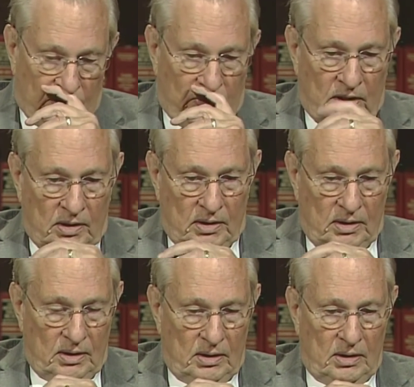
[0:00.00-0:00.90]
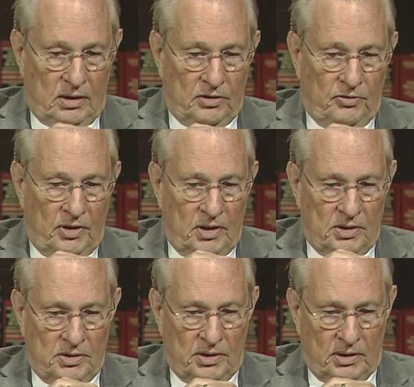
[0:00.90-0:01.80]
Well, as far
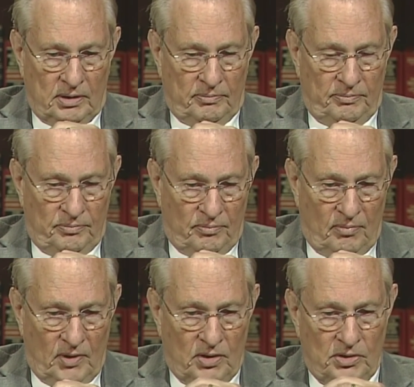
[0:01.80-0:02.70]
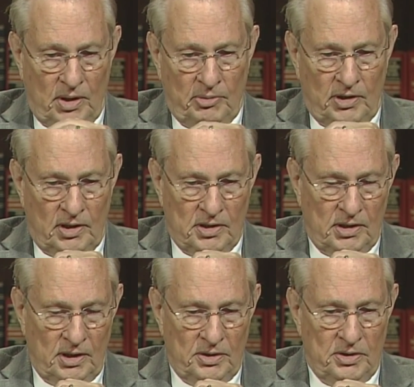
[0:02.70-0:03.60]
as uh, seminars
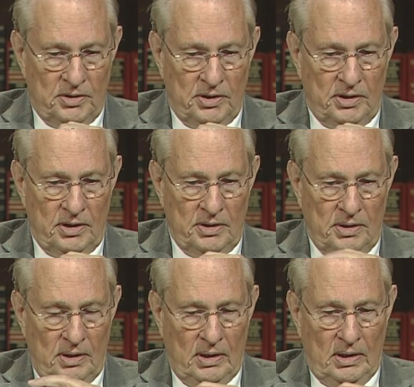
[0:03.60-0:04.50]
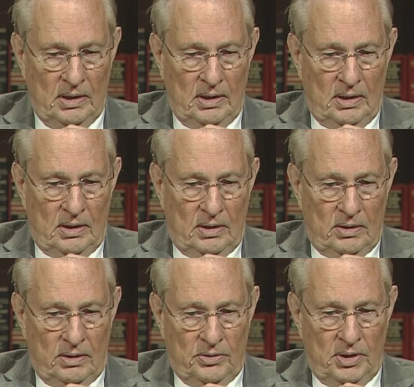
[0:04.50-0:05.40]
and lecture series,
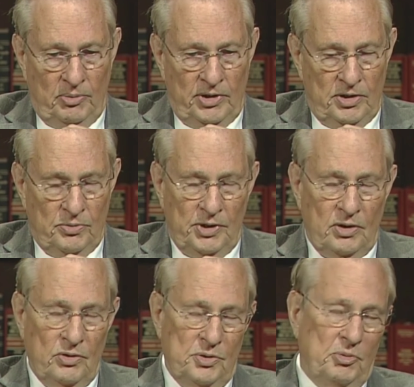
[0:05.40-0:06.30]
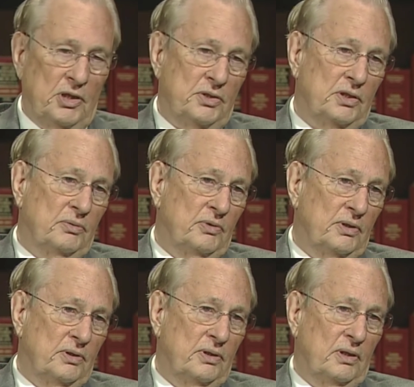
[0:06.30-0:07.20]
uh, some of these we co-sponsor
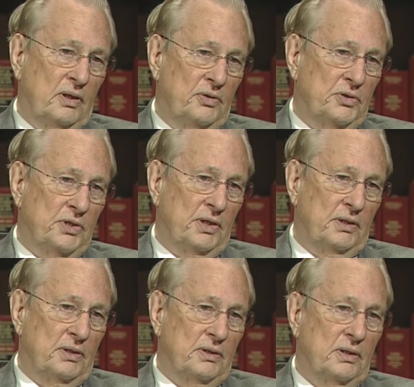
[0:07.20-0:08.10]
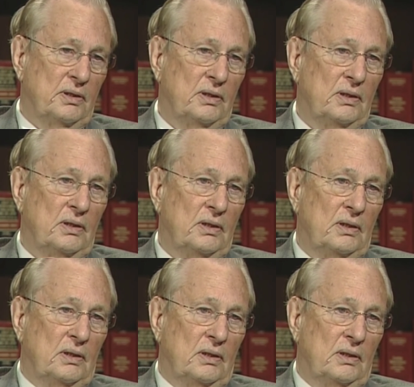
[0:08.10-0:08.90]
with other centers. Okay.